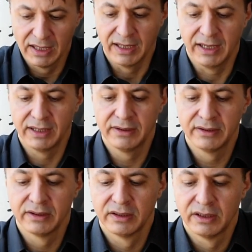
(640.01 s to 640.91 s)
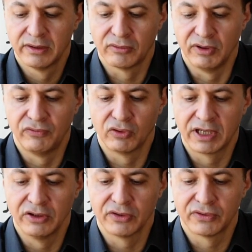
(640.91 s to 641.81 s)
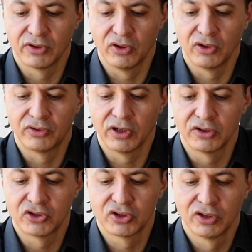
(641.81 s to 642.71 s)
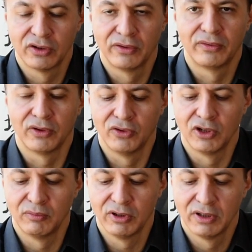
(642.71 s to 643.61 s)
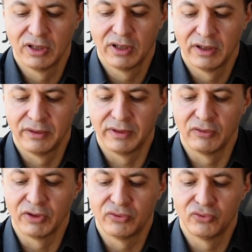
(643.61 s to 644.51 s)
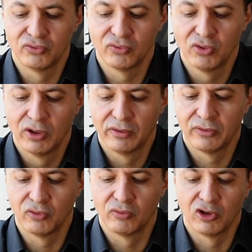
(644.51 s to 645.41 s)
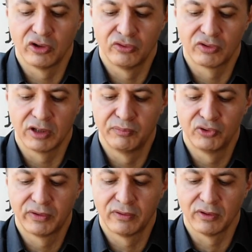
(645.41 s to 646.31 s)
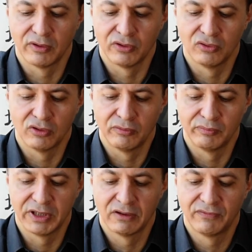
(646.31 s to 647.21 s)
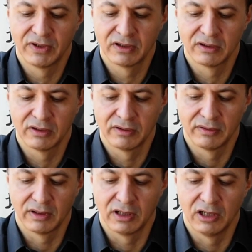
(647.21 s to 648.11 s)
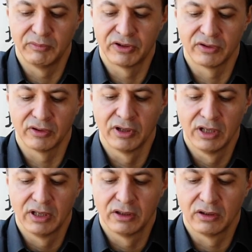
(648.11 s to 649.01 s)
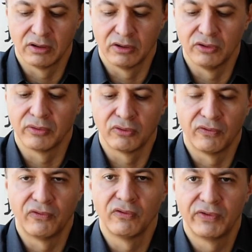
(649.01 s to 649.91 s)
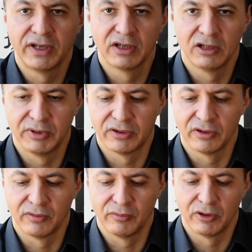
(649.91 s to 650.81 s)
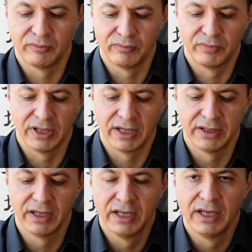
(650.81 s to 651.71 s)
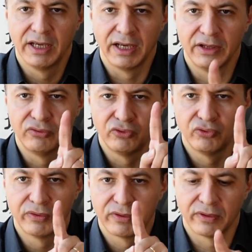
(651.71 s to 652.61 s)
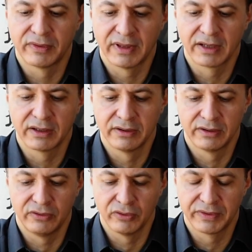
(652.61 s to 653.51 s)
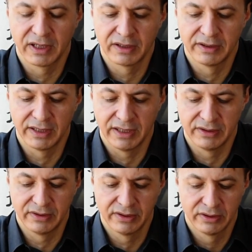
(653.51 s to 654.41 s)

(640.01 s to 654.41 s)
And so if you cannot touch the knob, then what you do, you can put your middle finger a bit, no, your forefinger a bit behind, and you use your second hand